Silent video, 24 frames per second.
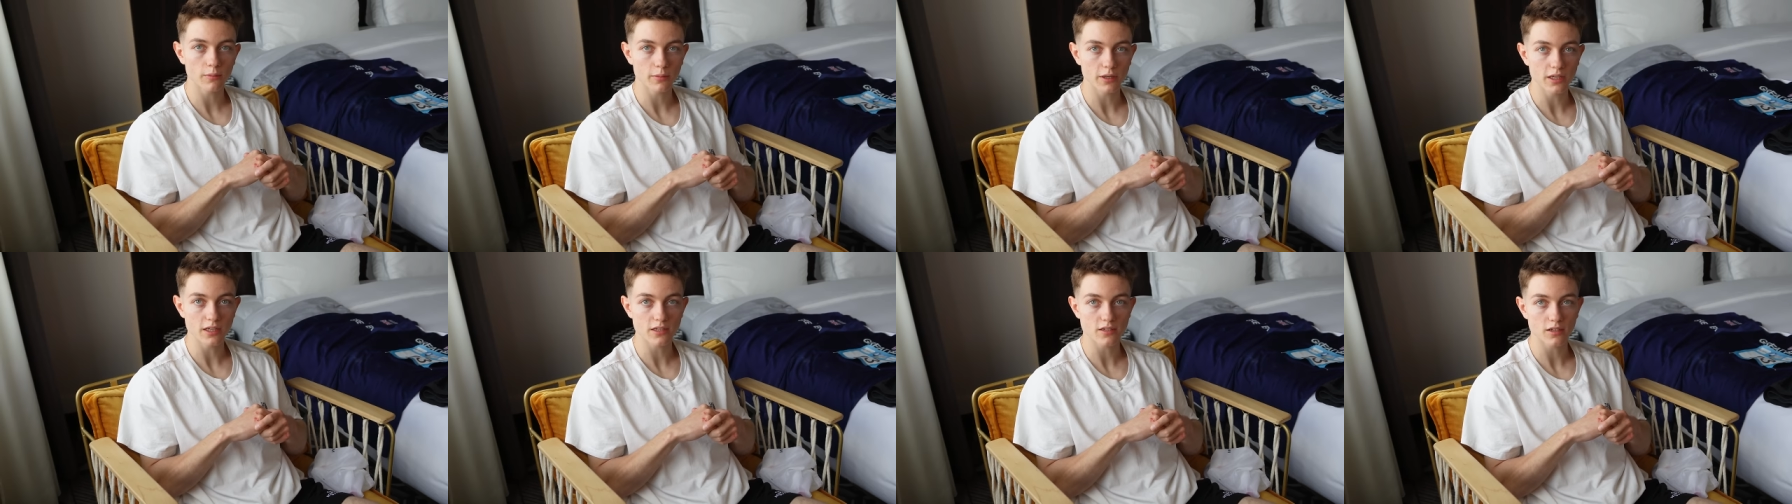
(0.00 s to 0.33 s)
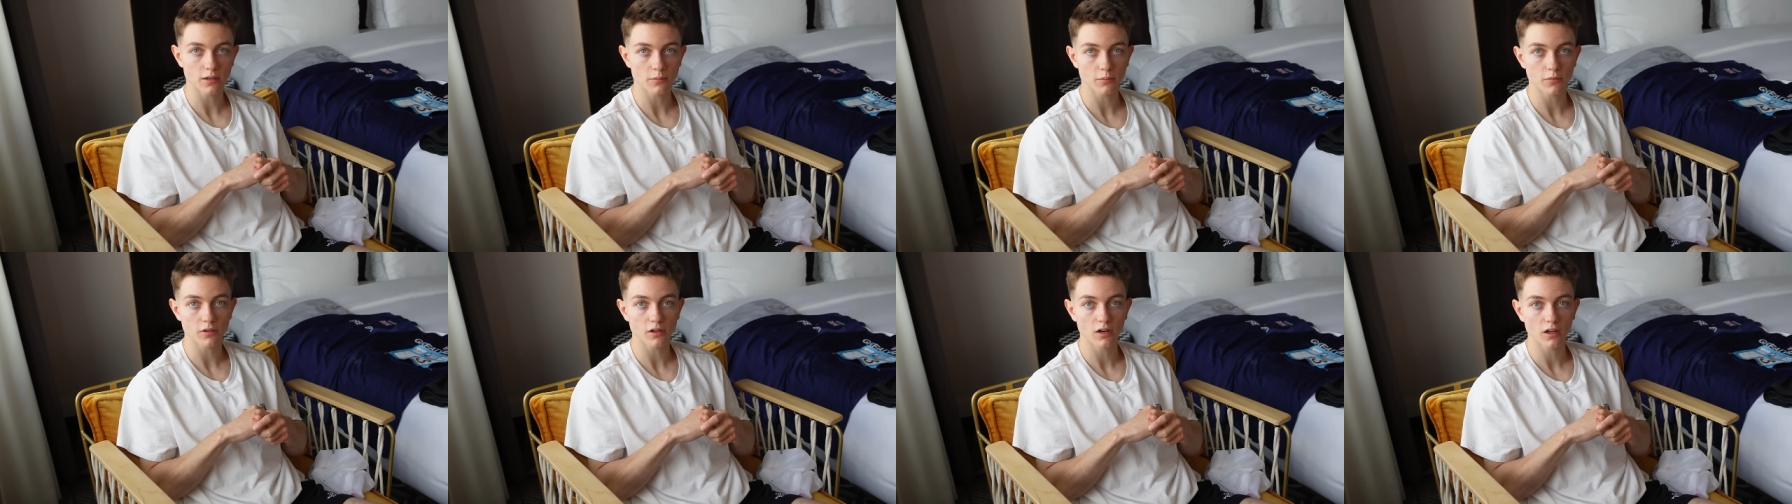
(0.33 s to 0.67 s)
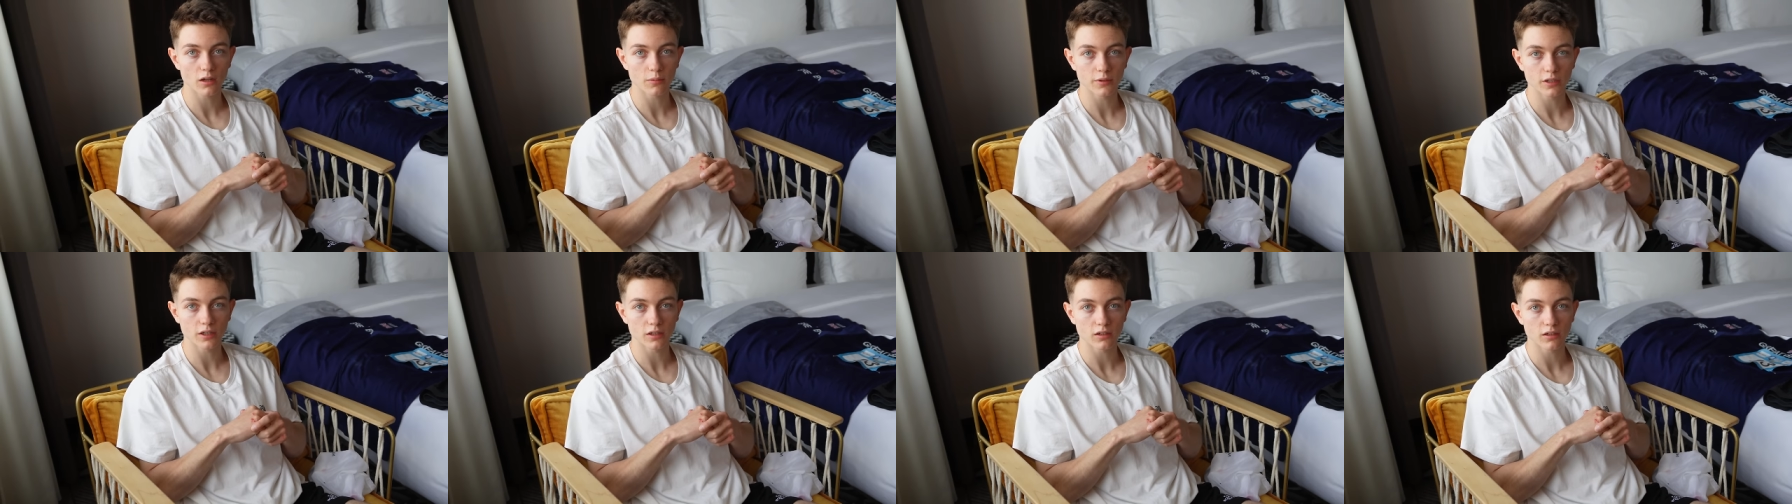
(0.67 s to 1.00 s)
it means I'm
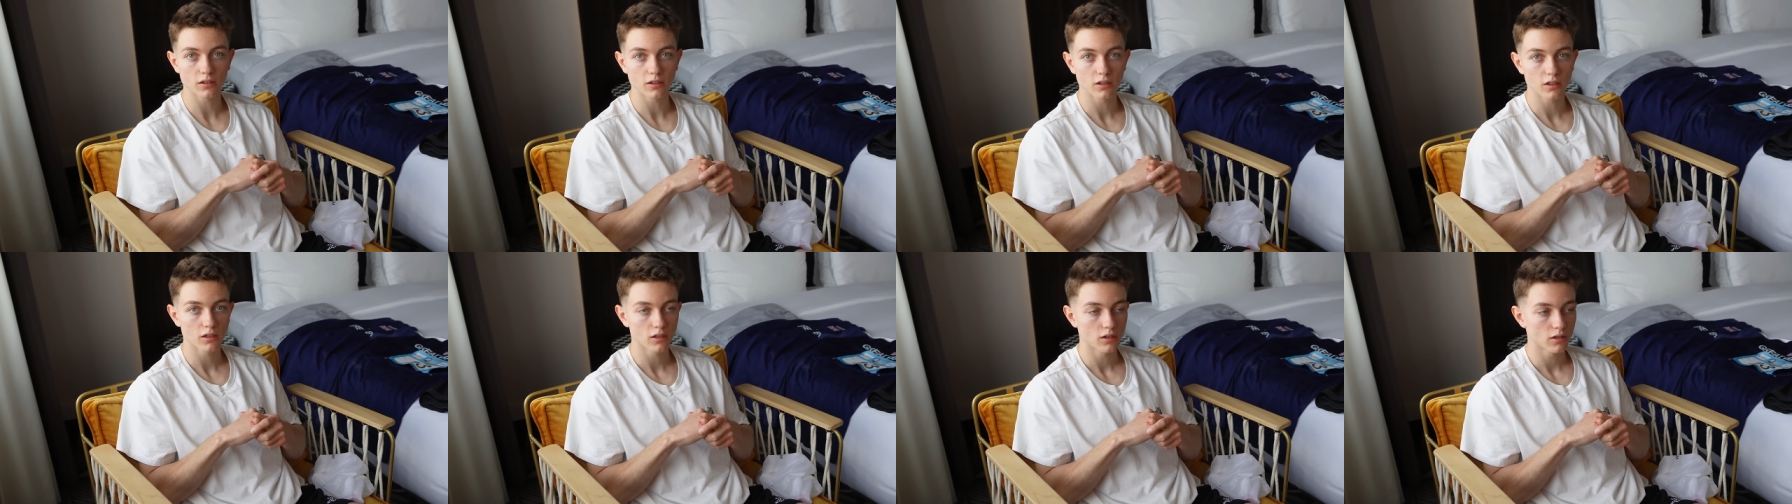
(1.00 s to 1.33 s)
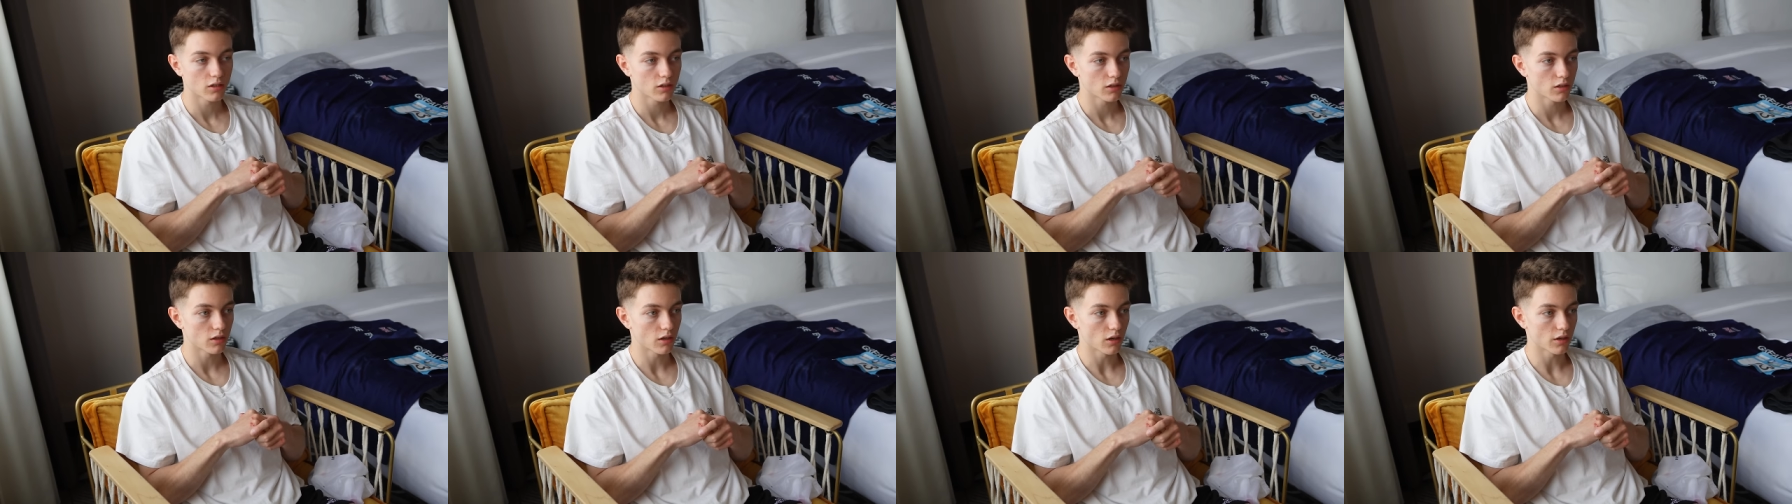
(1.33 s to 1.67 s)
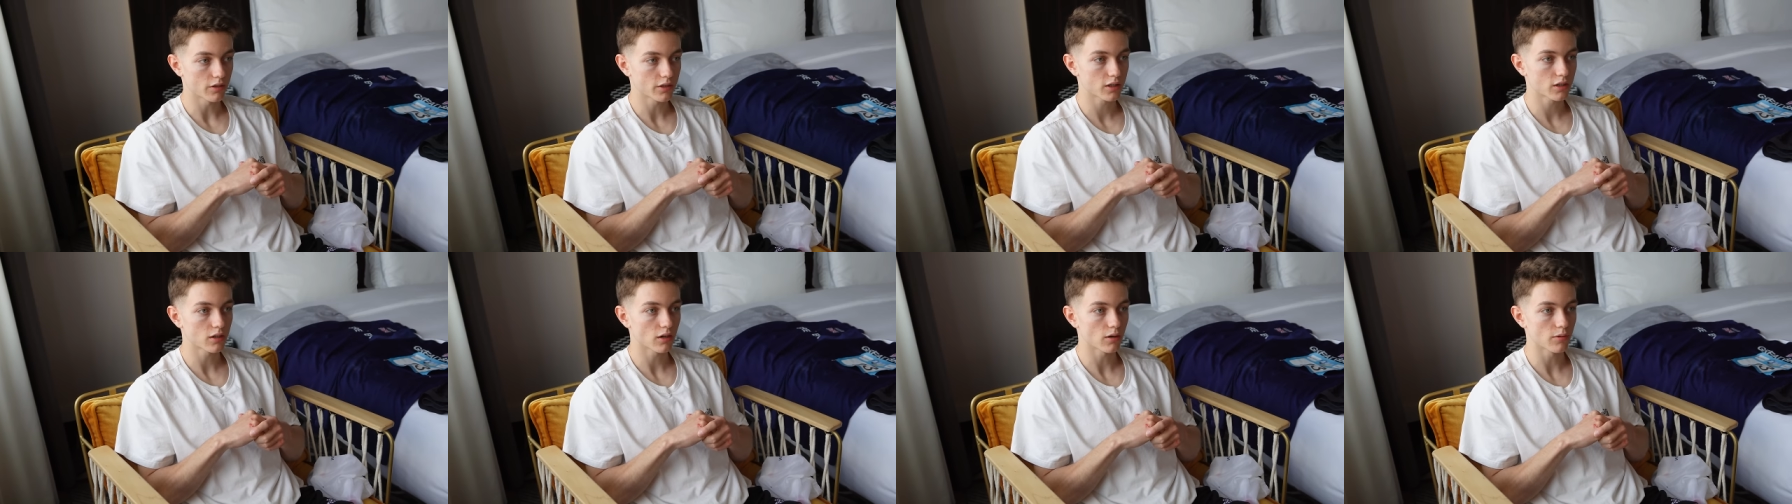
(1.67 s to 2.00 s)
climbing, I
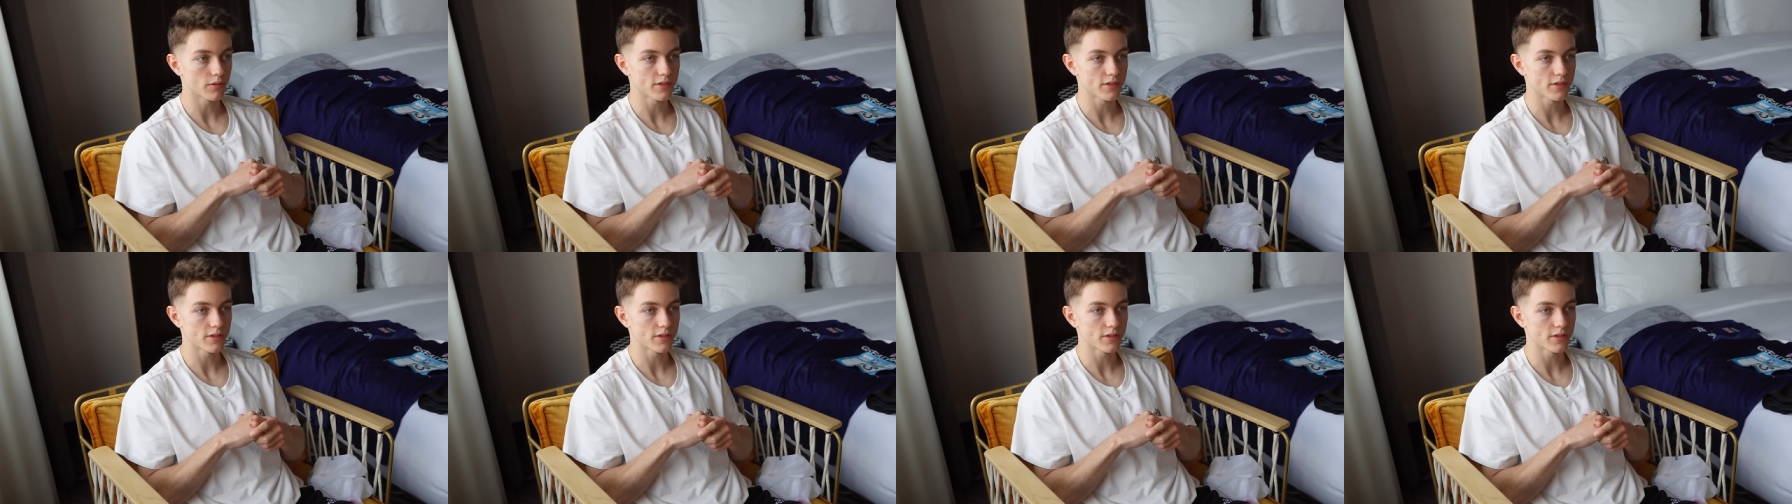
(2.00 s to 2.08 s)
think I